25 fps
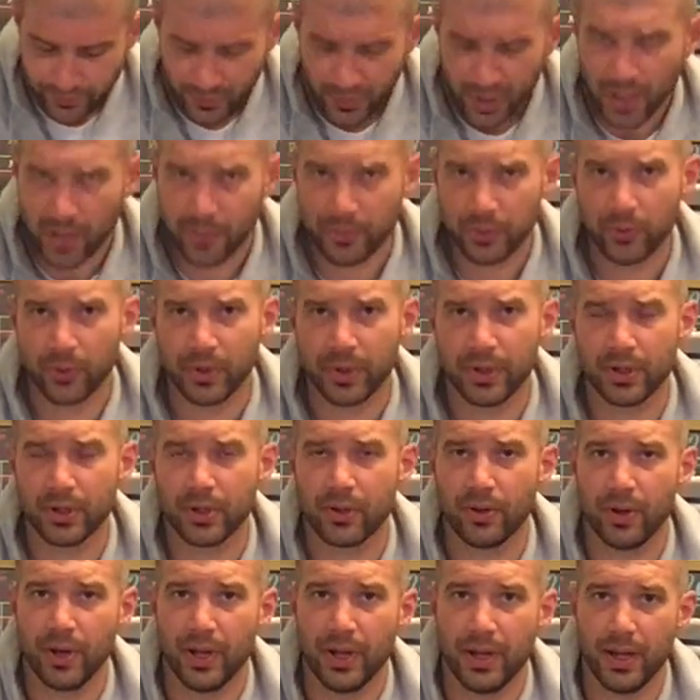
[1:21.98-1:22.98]
I'm going to
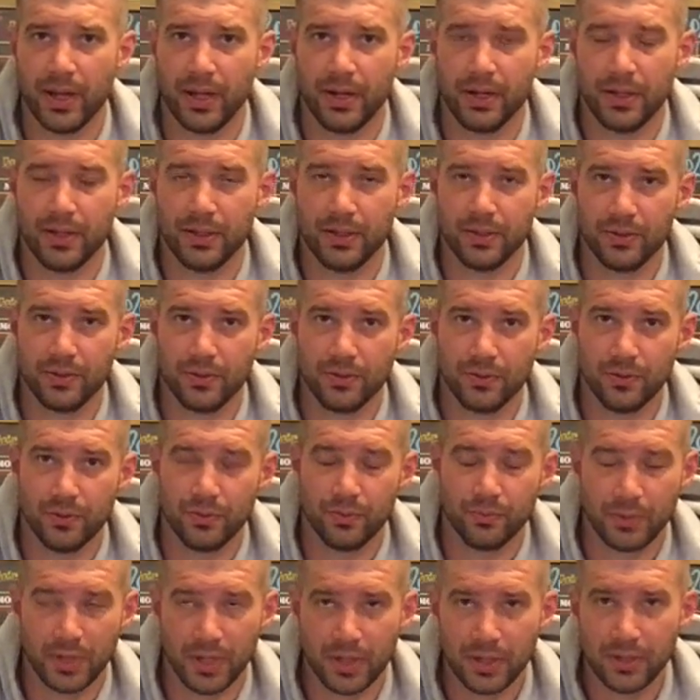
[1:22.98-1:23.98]
go ahead and do
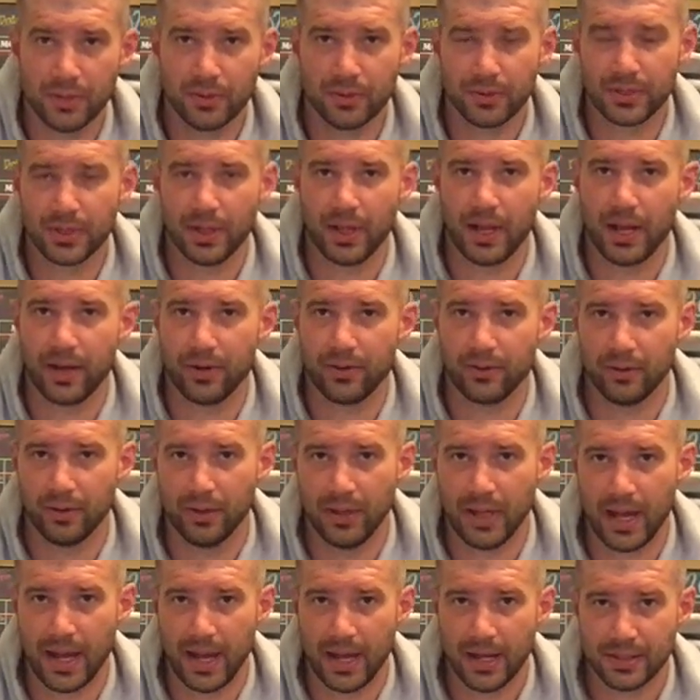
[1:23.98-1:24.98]
medial to lateral
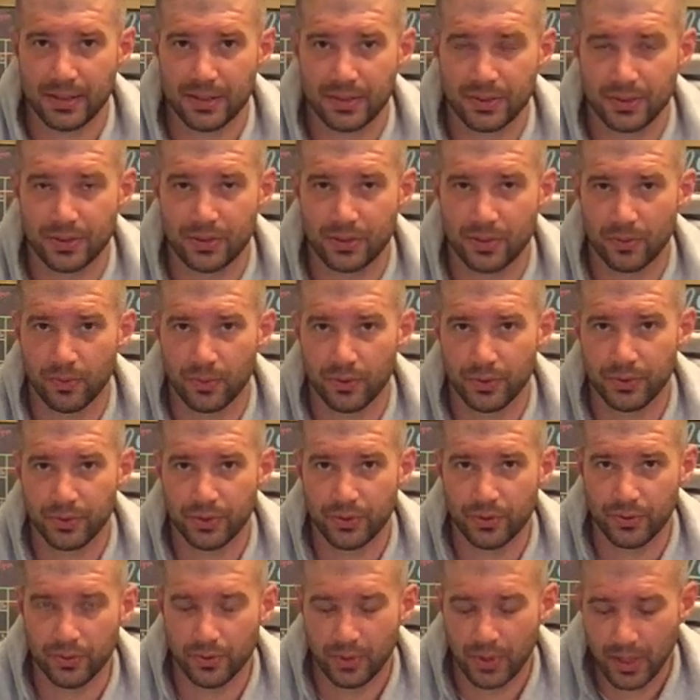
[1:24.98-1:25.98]
last. So we'll
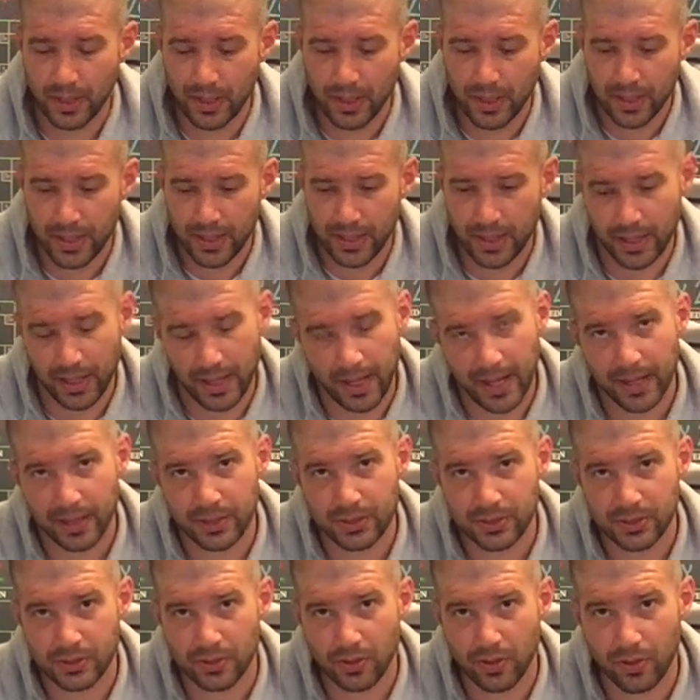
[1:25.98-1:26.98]
do an
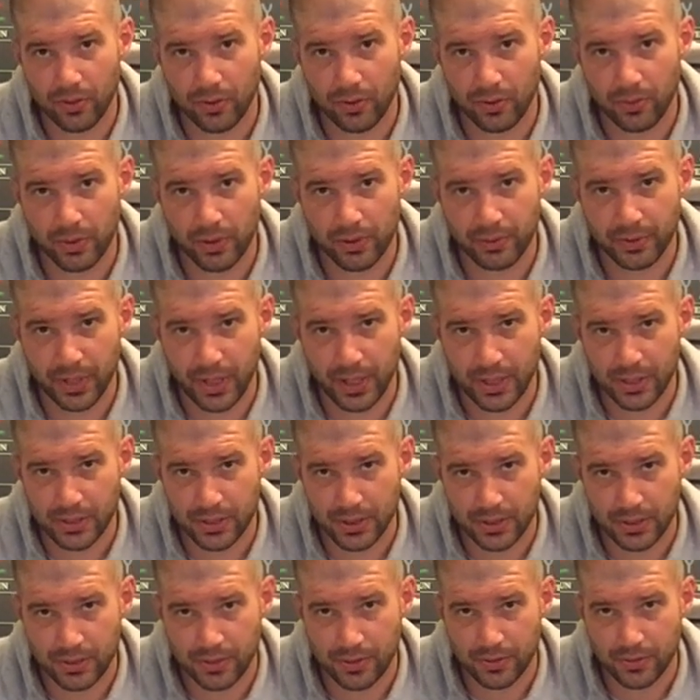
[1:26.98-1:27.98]
external
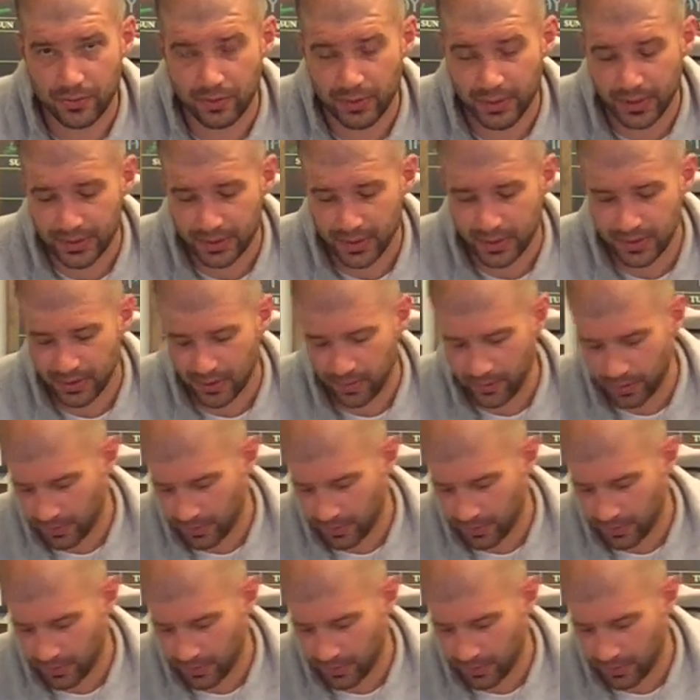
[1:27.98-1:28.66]
rotation. To do this, I tell my